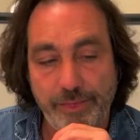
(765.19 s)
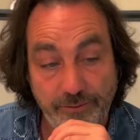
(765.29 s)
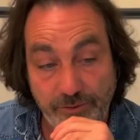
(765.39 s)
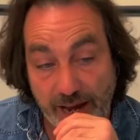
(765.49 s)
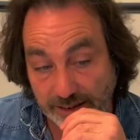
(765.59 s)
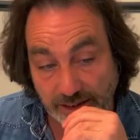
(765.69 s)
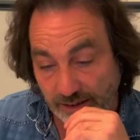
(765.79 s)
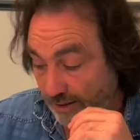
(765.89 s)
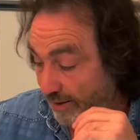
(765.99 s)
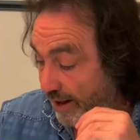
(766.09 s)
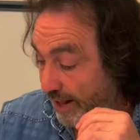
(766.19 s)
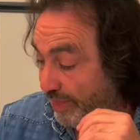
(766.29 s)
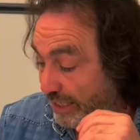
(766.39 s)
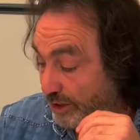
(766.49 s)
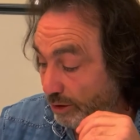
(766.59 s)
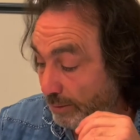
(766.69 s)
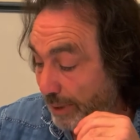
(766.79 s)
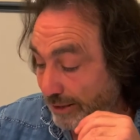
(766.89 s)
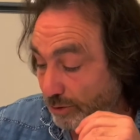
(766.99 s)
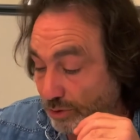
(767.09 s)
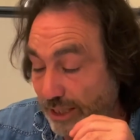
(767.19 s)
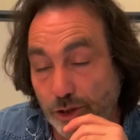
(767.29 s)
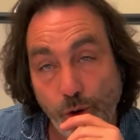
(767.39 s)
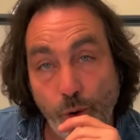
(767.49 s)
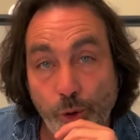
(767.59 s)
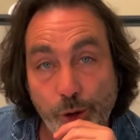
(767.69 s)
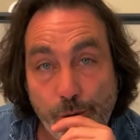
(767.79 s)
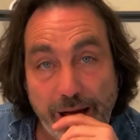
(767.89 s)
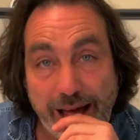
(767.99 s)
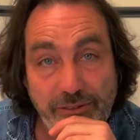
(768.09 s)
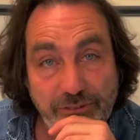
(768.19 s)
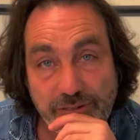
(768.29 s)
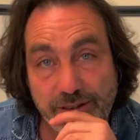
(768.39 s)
In fact, in these 3 petals, that's all you have.